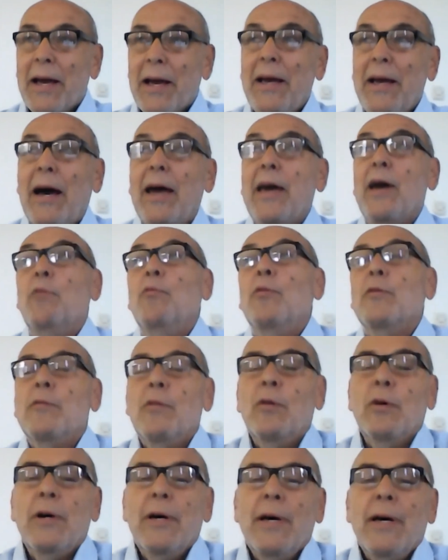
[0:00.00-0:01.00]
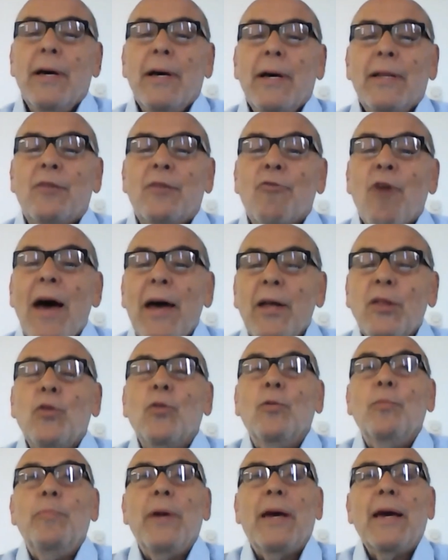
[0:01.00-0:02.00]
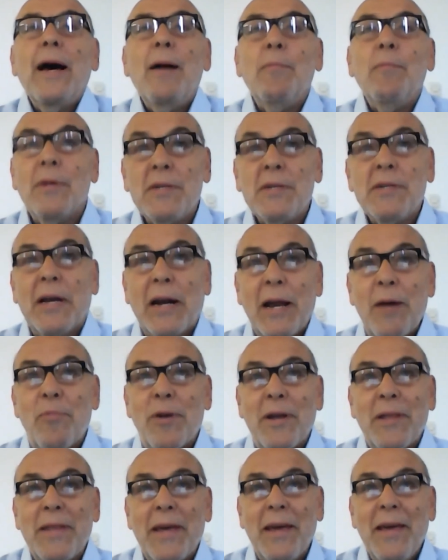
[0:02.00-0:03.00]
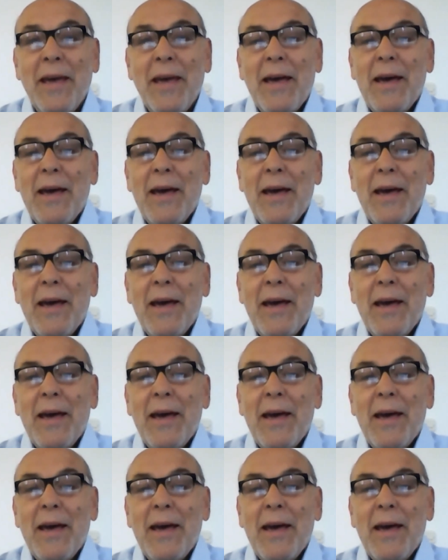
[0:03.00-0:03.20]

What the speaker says: guy who tried to become a celebrity.